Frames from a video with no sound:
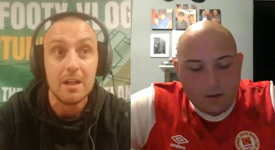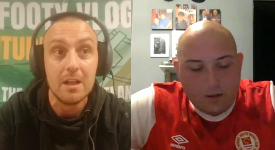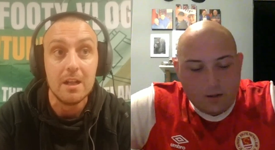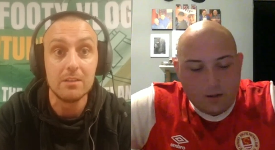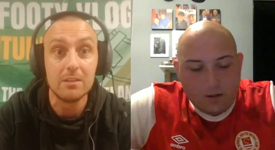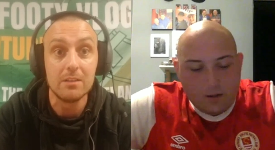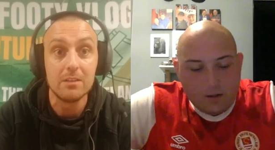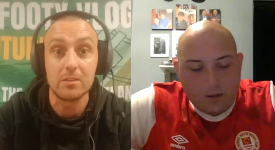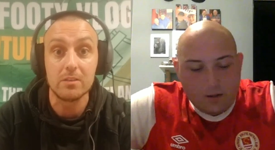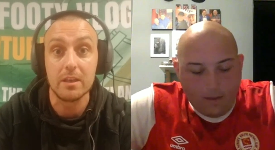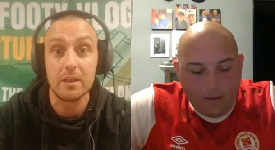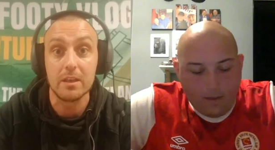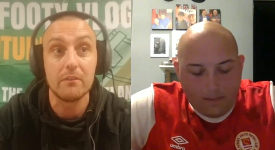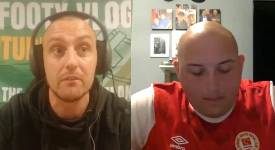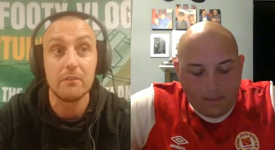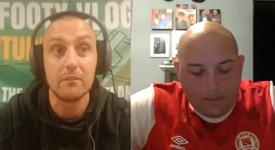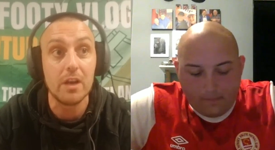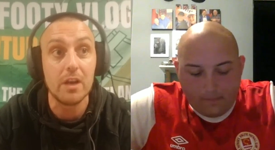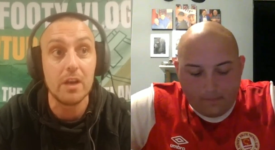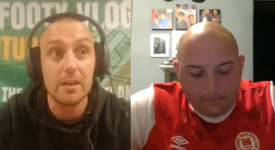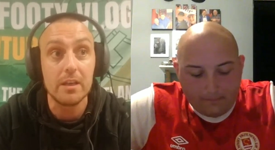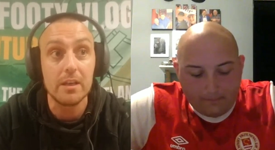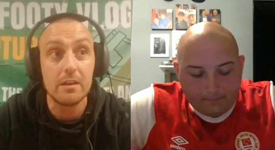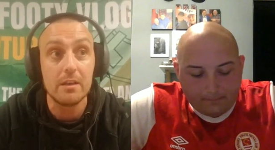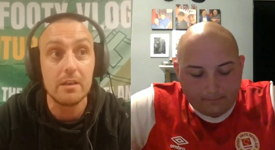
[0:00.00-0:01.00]
Speaker 1: and uh, look
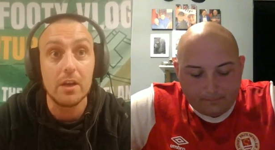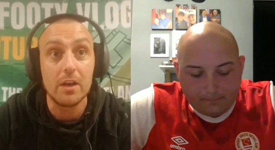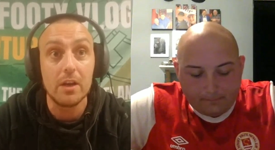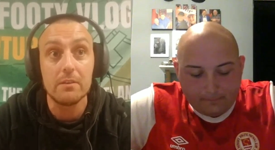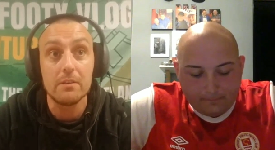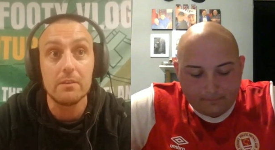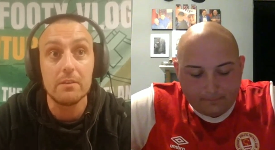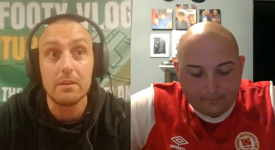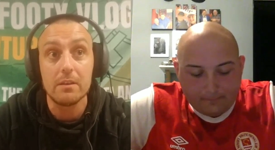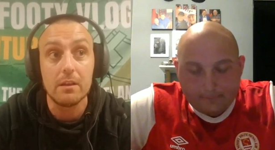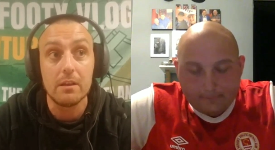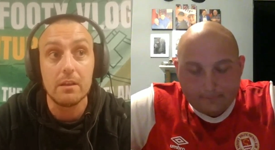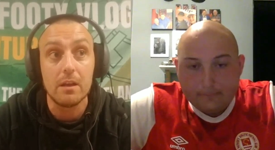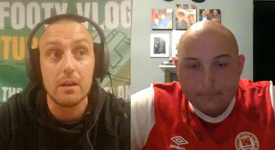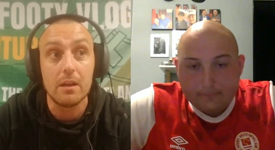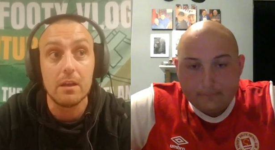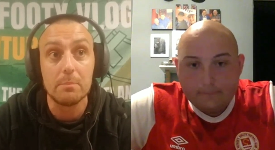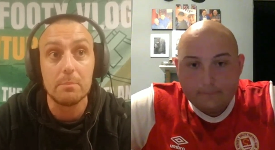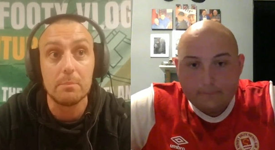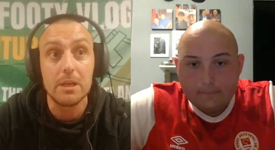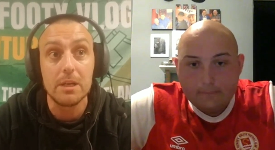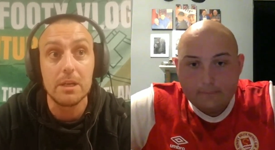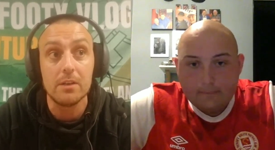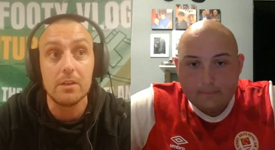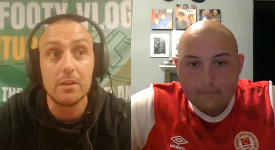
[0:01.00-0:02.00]
if I if I
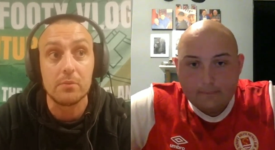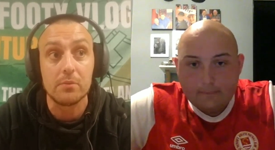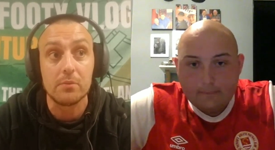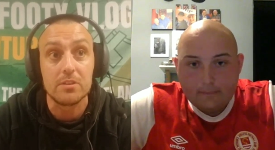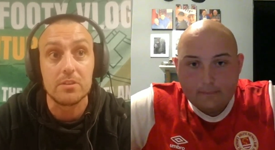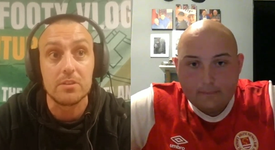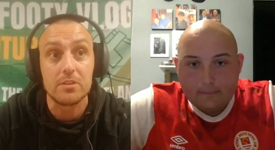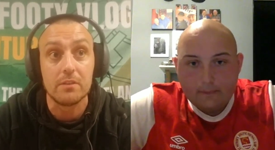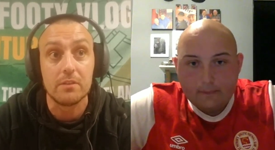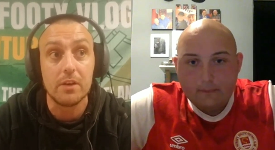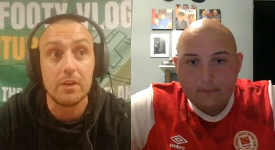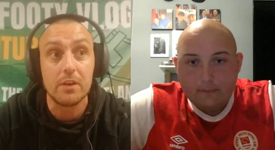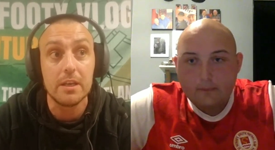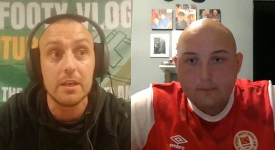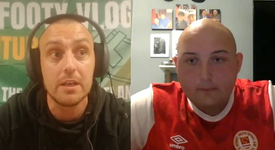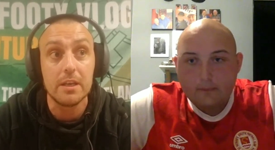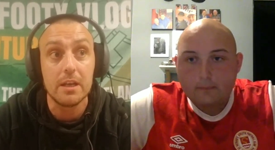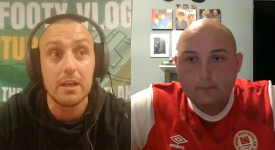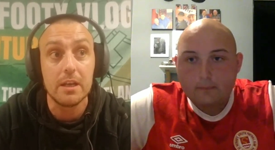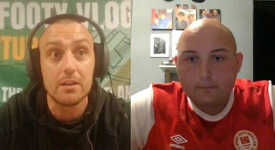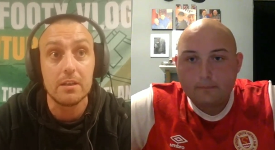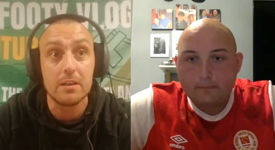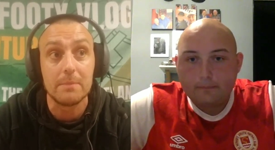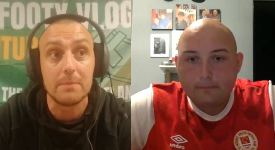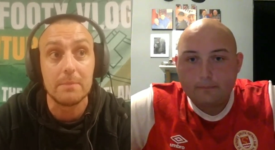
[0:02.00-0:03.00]
I'll be honest with you if
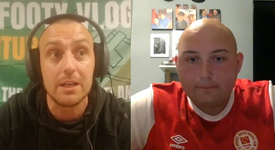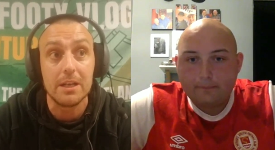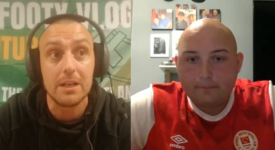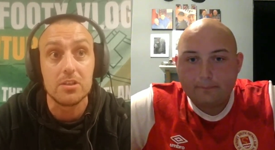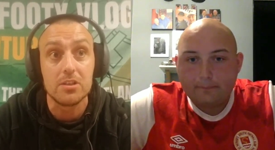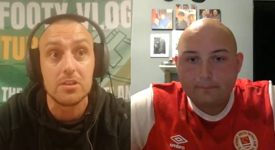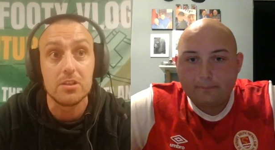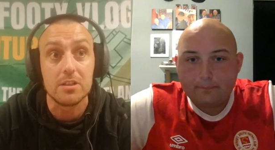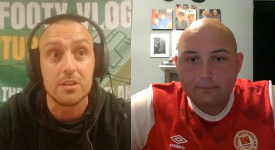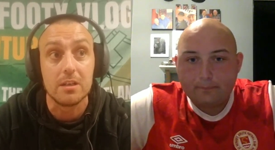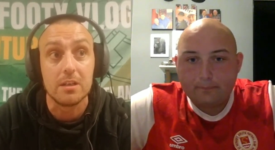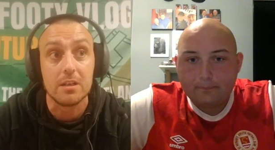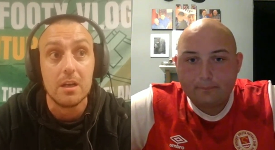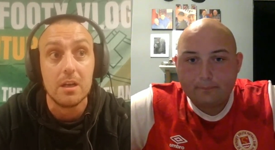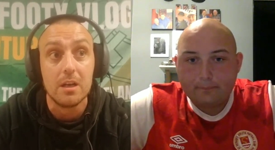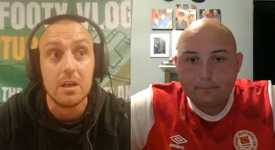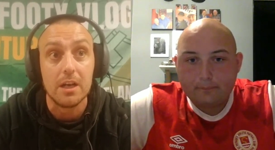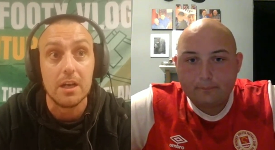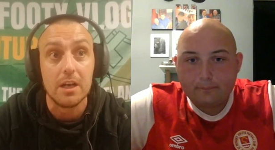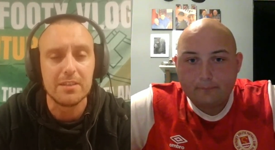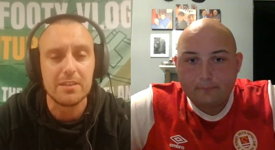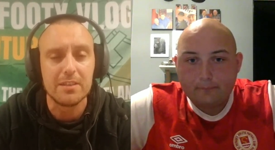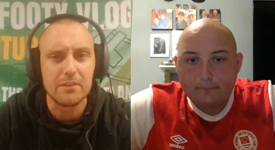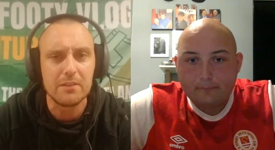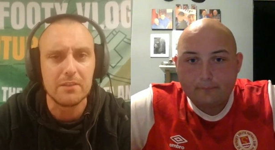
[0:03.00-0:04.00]
I heard a manager
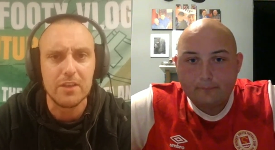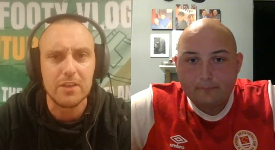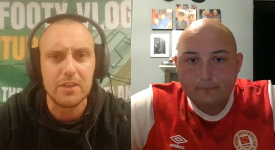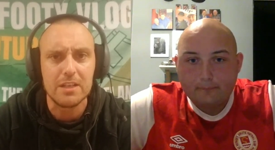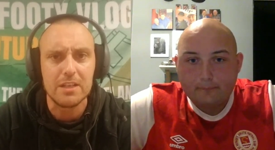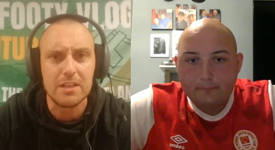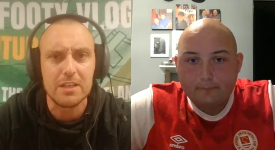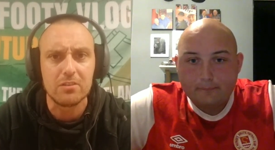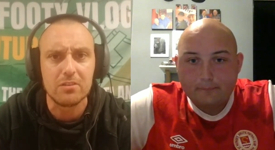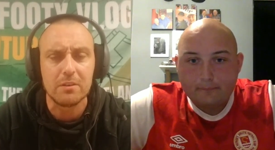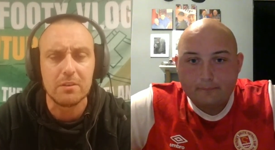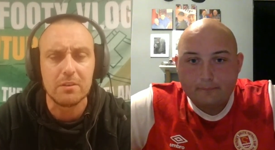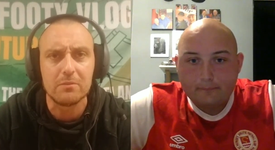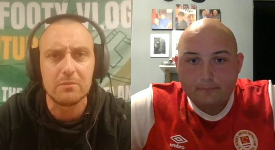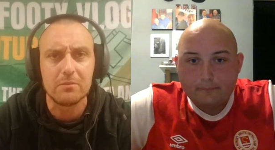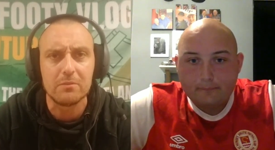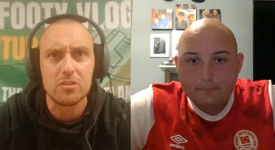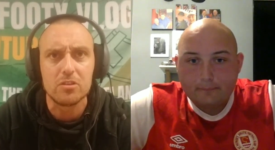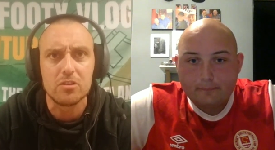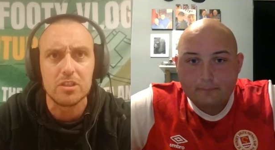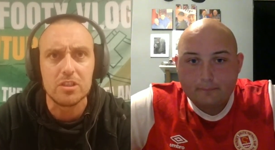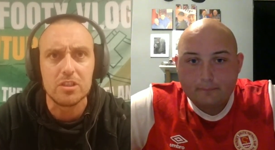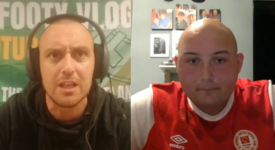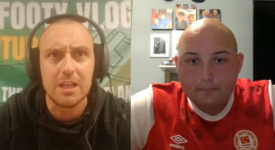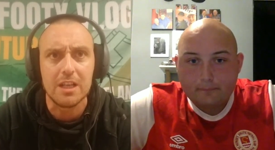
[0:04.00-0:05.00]
I think Vinny t-
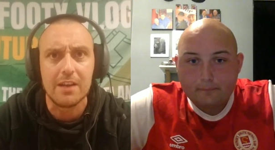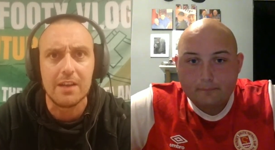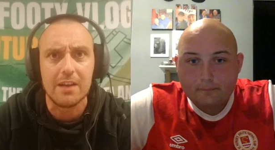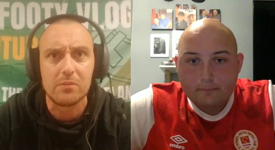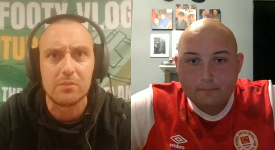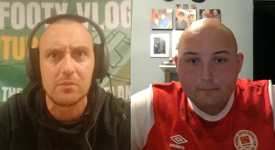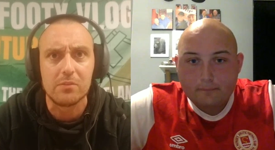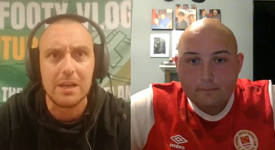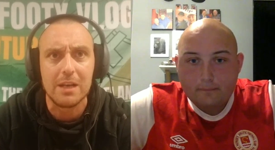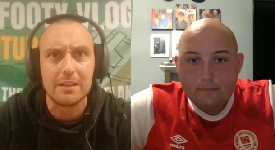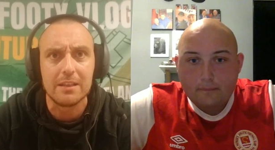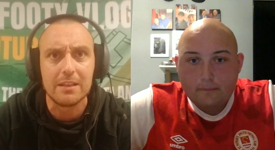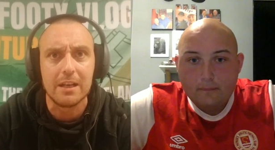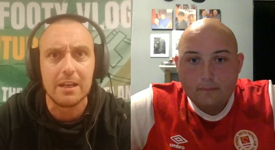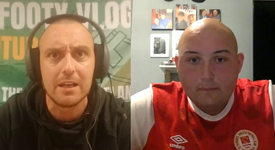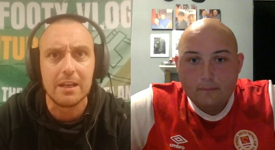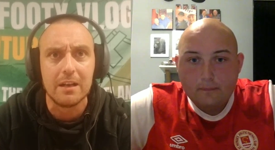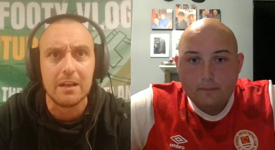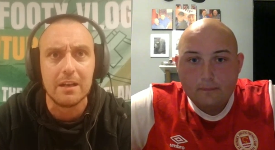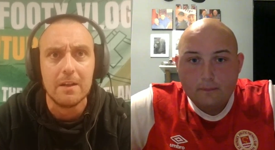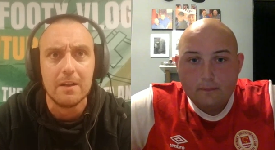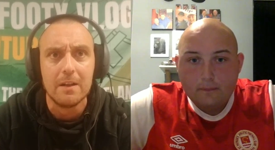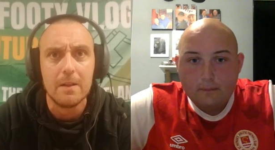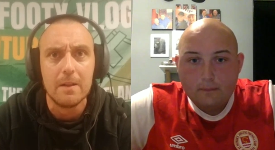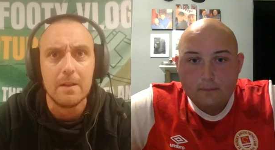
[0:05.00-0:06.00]
touched on that as
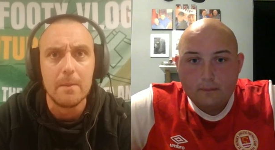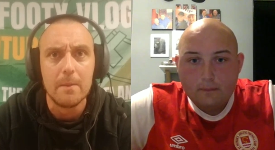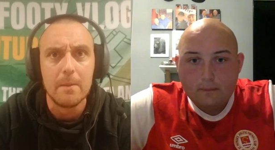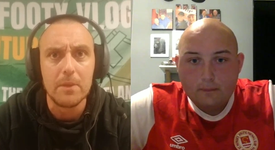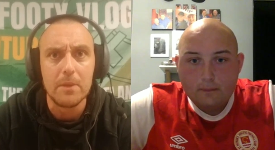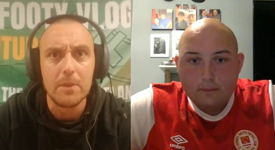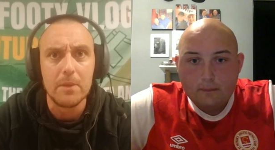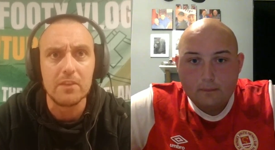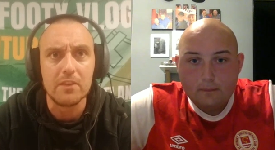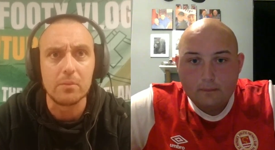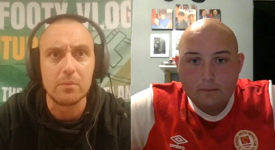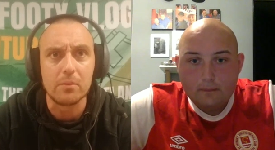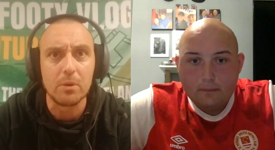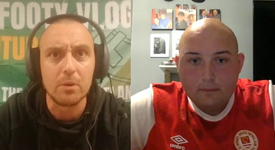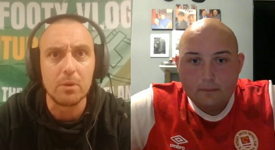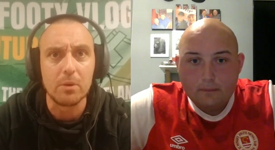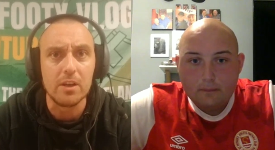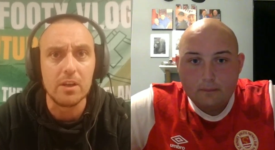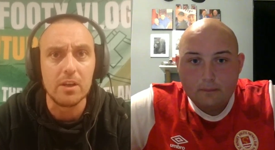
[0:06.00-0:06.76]
well that he